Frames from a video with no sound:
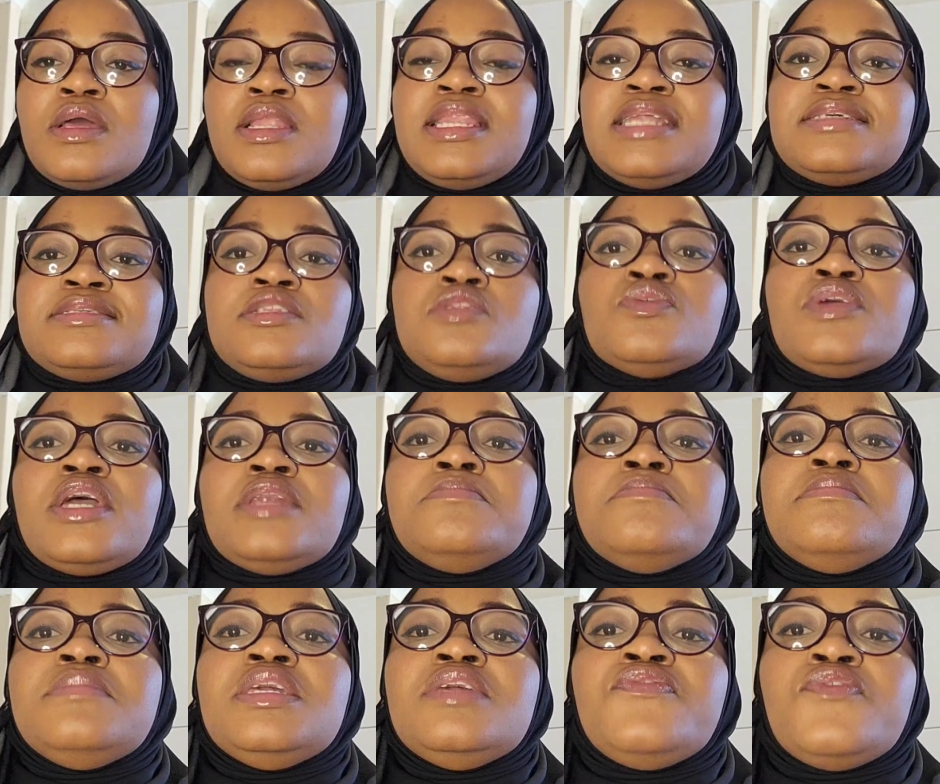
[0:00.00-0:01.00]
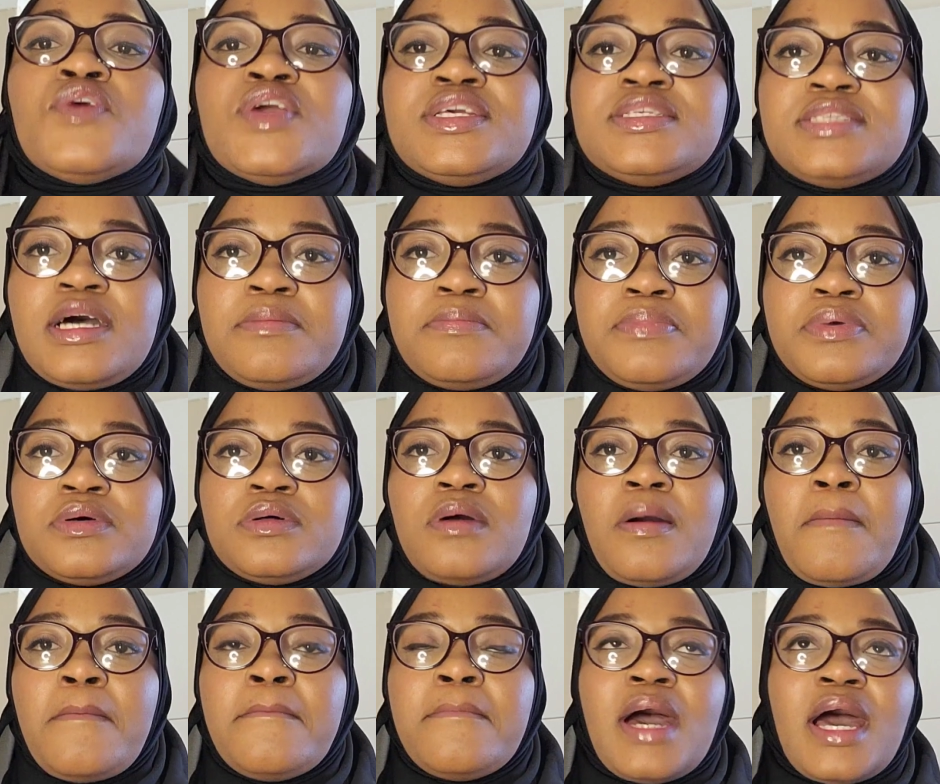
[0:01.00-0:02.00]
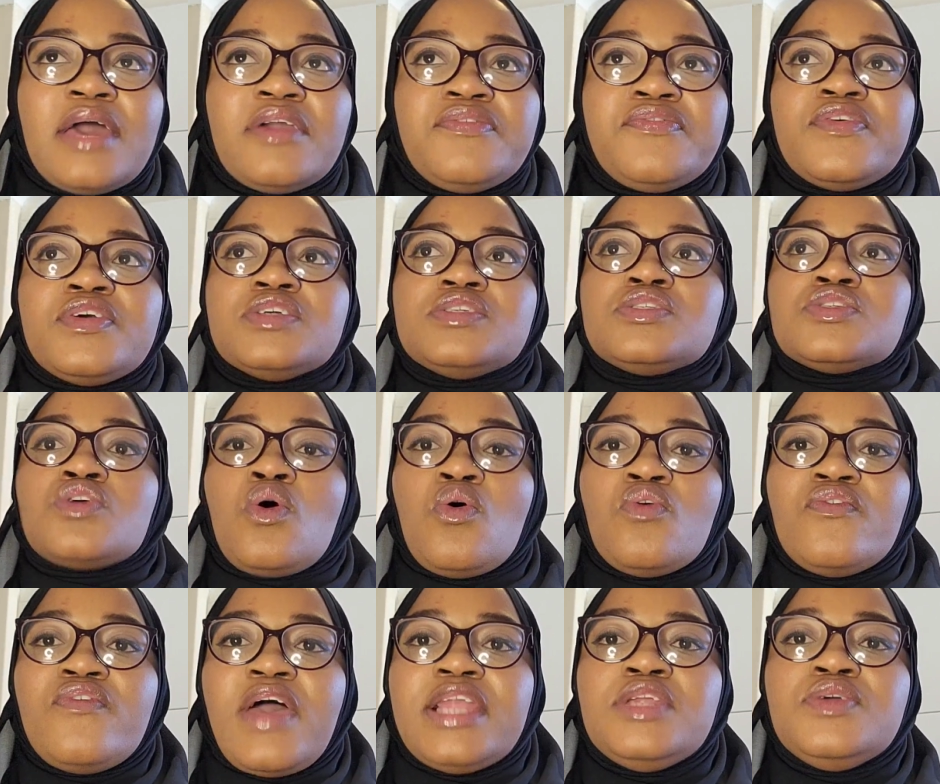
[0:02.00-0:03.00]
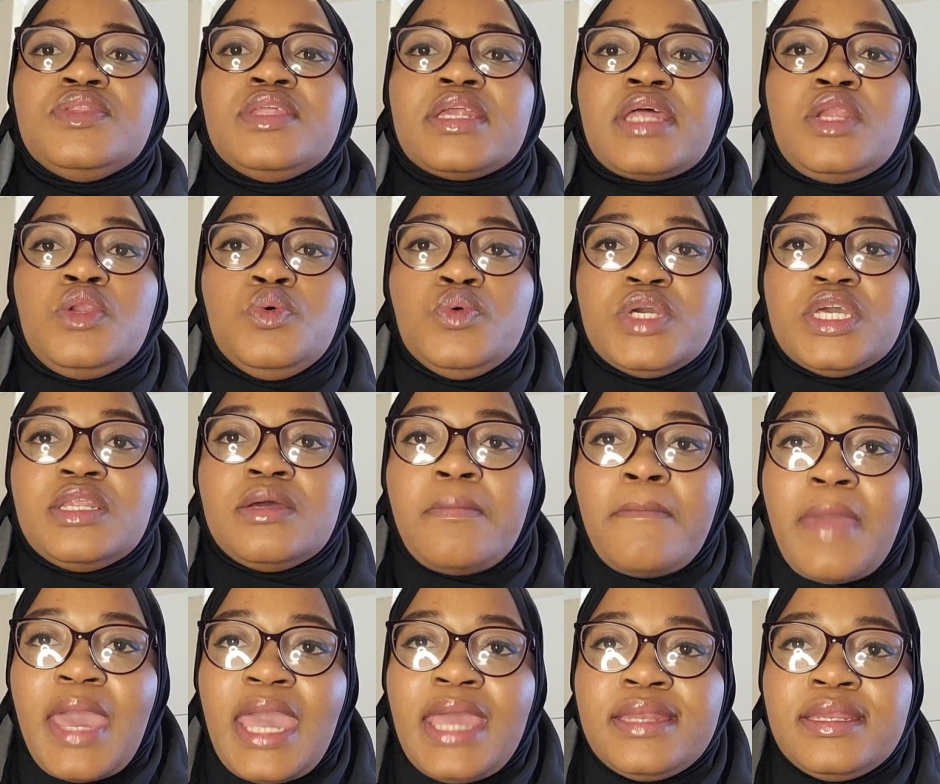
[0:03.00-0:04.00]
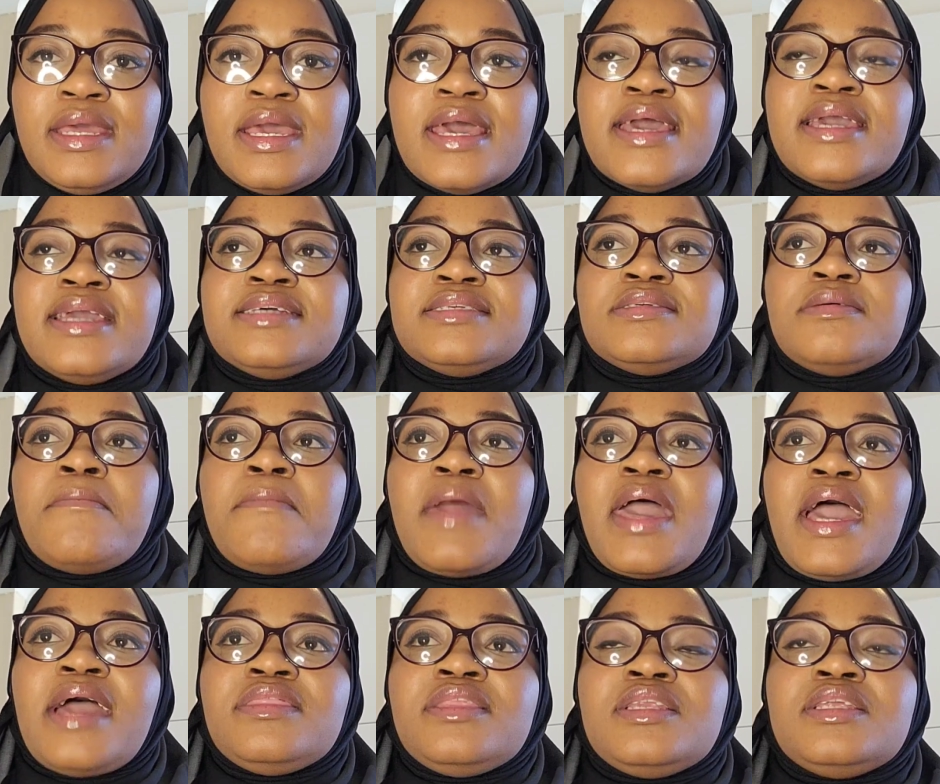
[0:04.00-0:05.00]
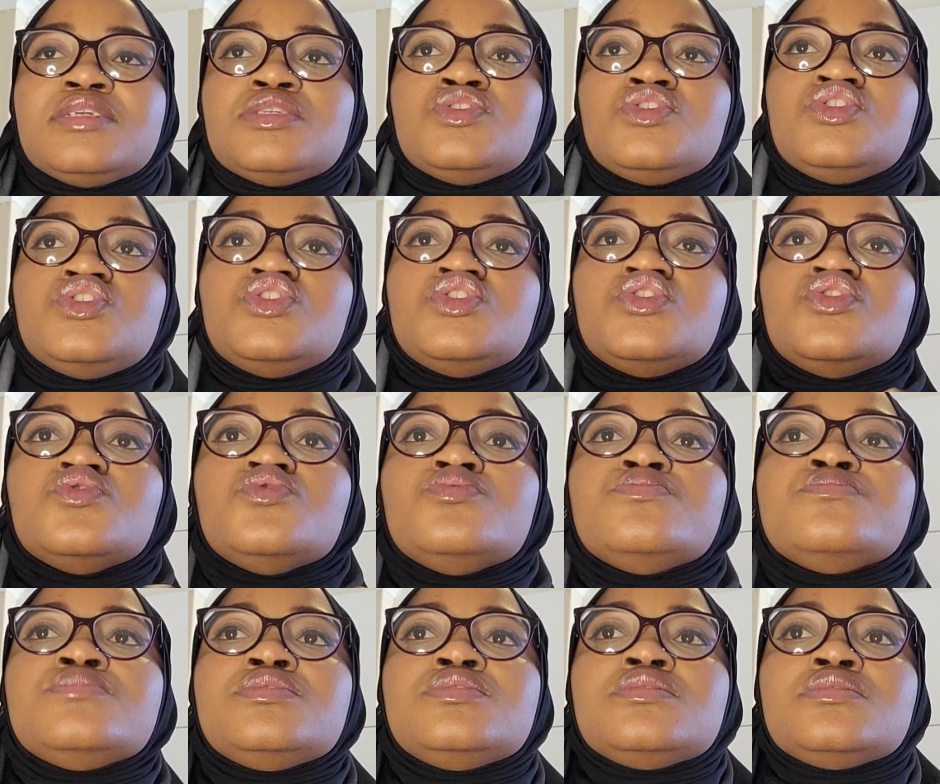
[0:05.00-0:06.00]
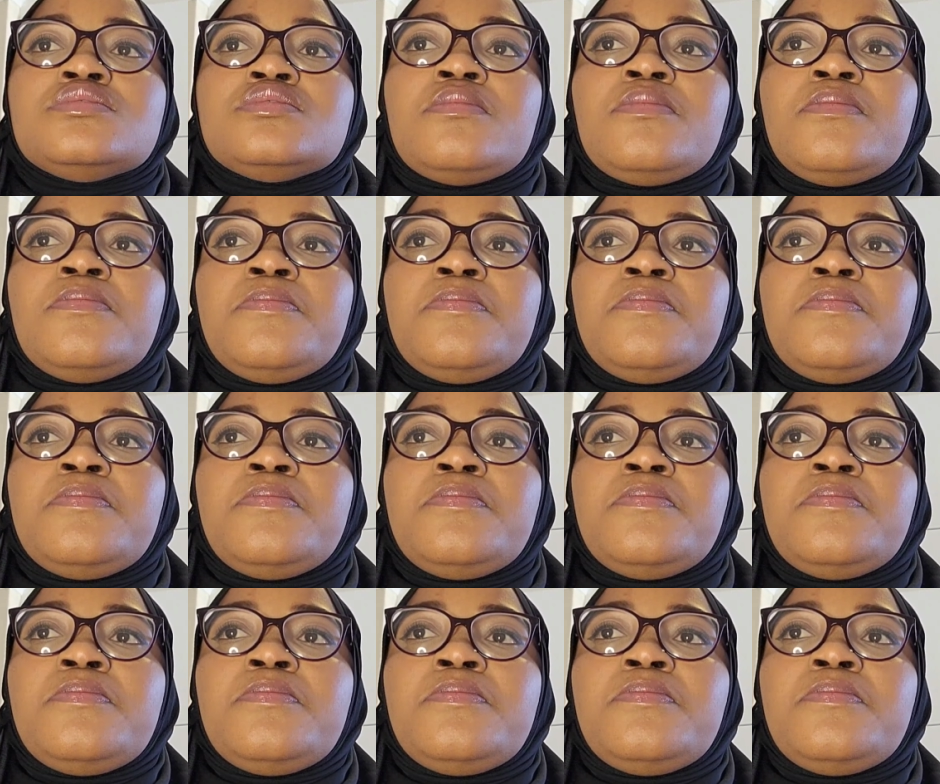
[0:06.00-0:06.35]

Let's look at me, for example. My first core value that I look in a man is a man that exudes